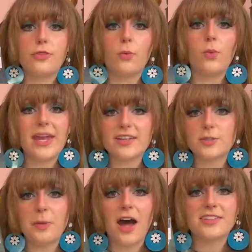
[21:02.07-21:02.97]
The weak
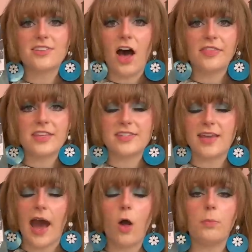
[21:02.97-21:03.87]
spots on this
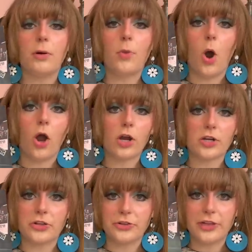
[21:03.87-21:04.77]
album
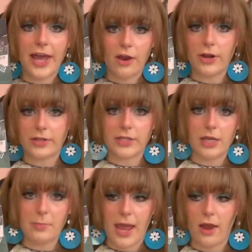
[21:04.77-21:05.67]
are
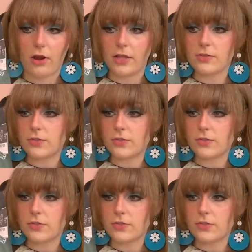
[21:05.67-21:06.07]
glaringly apparent.